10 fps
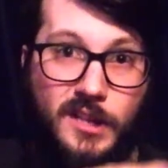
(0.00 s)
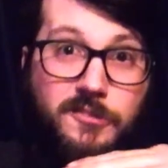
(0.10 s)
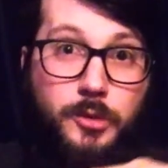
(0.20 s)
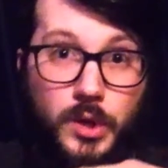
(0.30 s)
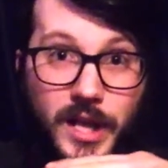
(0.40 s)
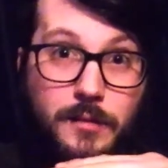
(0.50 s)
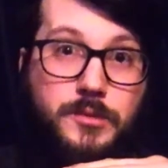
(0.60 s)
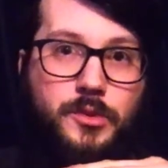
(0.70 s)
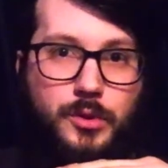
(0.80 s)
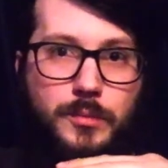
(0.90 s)
Fuel
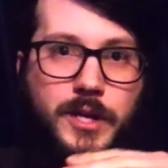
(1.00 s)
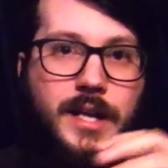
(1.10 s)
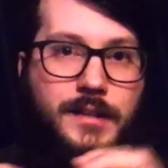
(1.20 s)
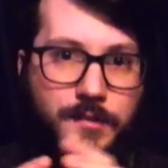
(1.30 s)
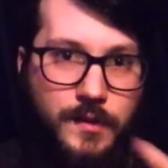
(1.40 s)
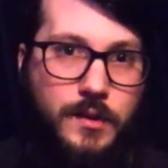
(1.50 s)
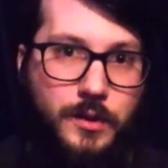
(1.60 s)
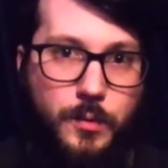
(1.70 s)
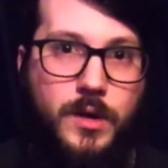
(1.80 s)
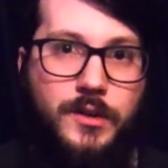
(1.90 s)
helps lubricate the
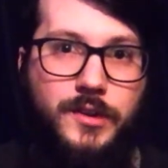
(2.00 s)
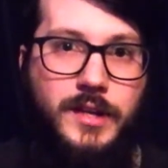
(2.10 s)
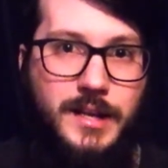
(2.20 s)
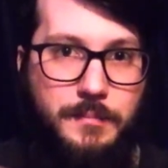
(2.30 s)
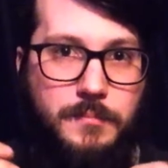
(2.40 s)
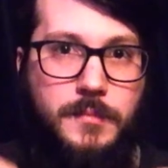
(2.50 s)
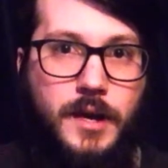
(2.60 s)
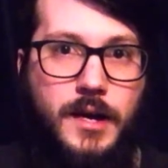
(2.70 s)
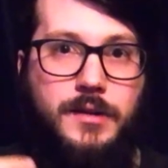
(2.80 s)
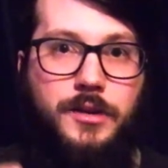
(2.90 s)
cylinder walls and keep
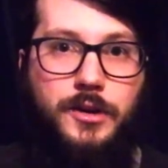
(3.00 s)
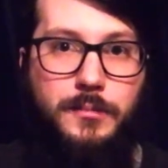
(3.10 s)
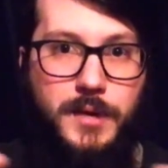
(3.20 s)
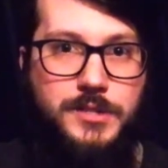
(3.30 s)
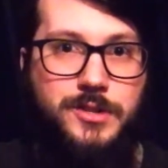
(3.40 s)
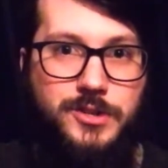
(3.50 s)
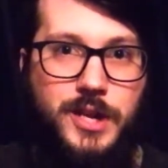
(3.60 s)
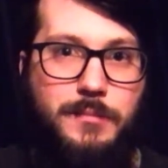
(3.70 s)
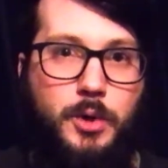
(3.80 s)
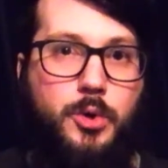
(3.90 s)
your combustion
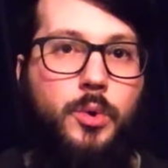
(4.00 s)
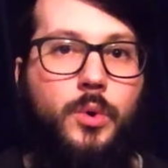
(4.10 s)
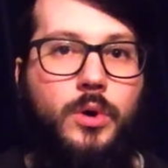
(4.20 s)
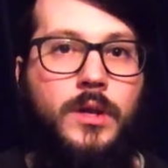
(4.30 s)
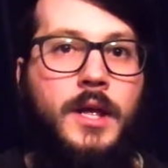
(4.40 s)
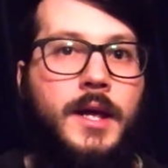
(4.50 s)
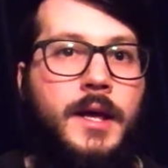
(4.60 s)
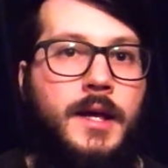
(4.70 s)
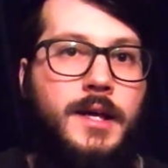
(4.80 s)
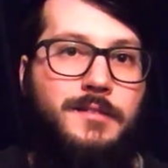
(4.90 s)
chamber cool.
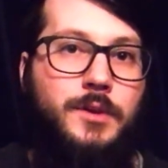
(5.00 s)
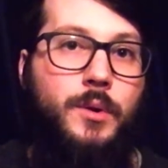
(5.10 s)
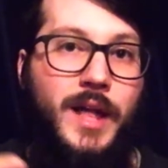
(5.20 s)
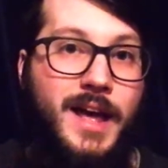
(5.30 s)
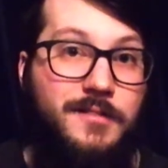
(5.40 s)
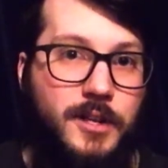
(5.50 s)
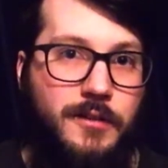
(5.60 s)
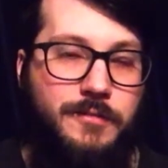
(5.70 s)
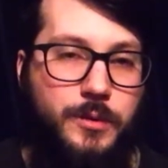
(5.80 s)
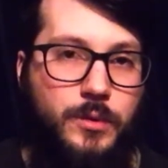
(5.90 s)
If you don't have
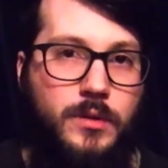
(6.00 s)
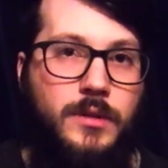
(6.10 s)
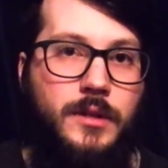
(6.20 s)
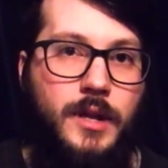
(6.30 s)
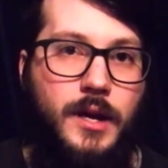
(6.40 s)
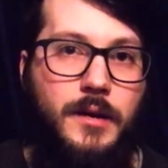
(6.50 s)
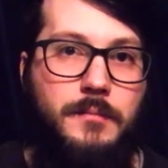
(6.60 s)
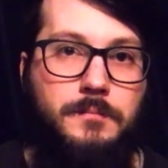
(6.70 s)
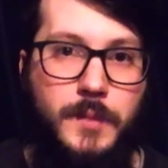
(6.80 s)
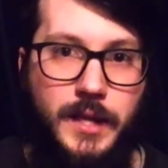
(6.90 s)
enough fuel,
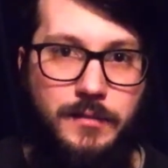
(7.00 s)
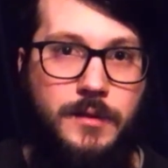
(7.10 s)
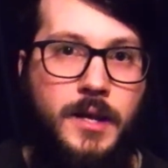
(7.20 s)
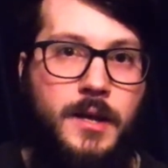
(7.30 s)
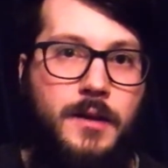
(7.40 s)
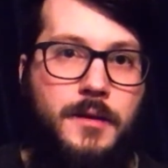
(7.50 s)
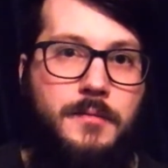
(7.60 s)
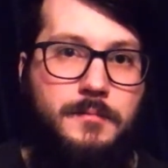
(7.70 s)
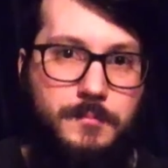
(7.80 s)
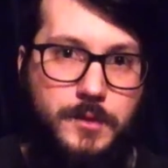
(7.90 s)
it
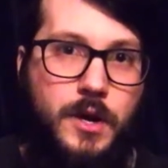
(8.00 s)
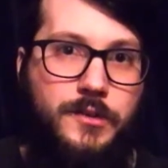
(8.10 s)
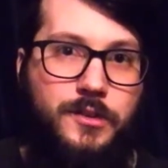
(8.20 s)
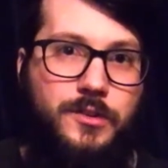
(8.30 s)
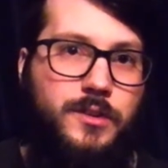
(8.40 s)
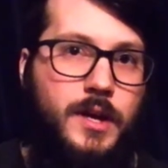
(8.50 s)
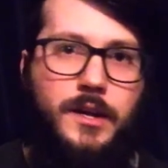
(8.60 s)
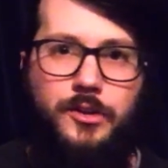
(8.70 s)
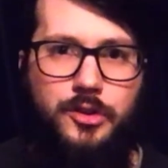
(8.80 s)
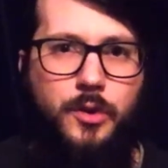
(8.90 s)
causes
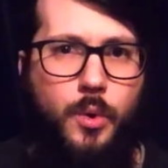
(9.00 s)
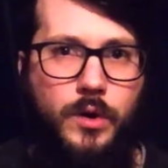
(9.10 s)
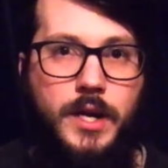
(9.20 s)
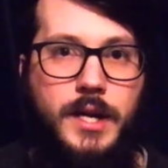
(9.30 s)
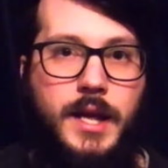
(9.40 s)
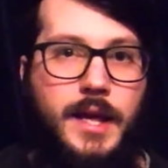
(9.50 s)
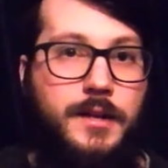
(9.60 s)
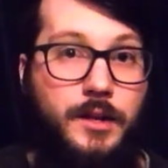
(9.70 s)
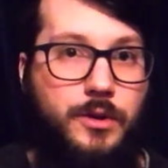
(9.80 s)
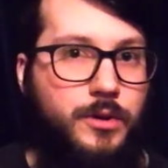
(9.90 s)
scoring, and
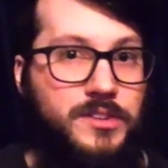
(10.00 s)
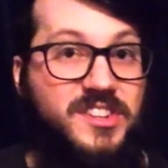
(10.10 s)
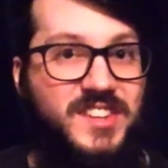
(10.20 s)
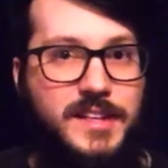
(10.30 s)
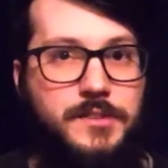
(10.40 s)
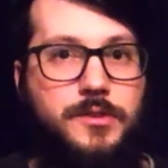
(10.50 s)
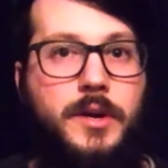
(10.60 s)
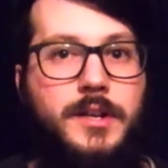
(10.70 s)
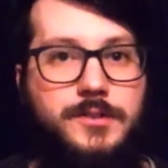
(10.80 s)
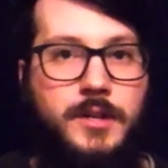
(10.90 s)
it could seize your
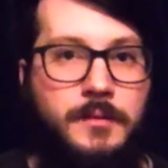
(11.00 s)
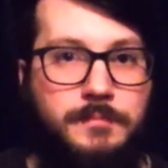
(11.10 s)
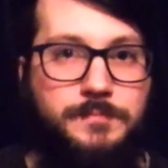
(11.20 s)
engine.